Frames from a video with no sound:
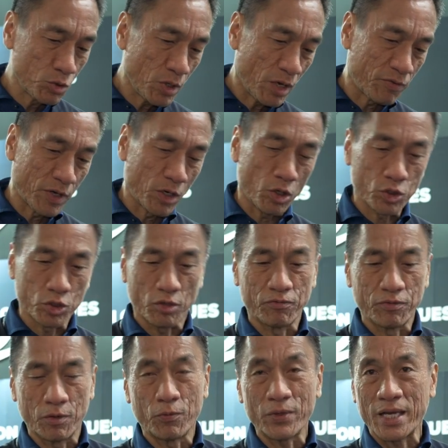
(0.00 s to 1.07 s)
do have a lot
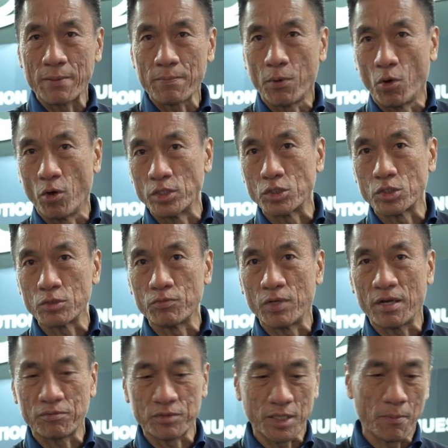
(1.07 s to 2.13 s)
of rigging points.
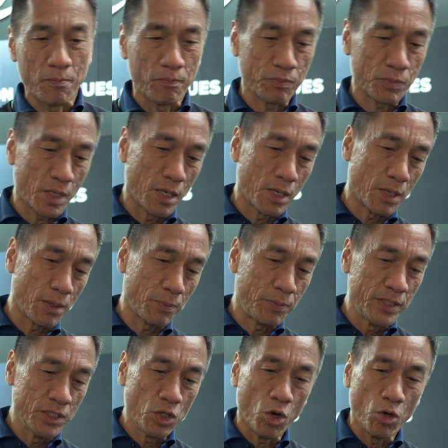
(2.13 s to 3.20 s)
We have some
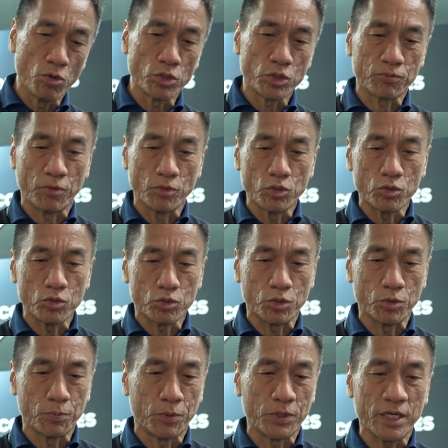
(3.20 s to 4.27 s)
pinholes for you
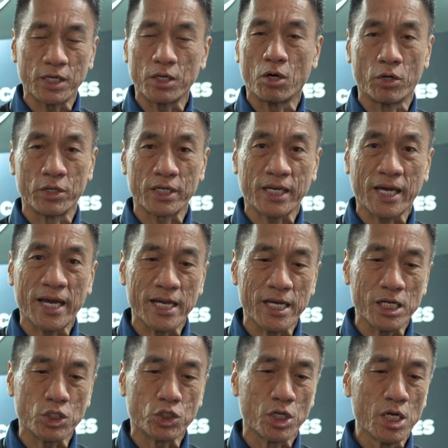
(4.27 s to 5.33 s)
to put it on a
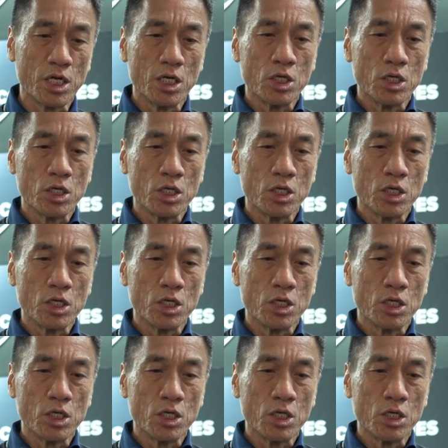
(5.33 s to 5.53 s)
cage.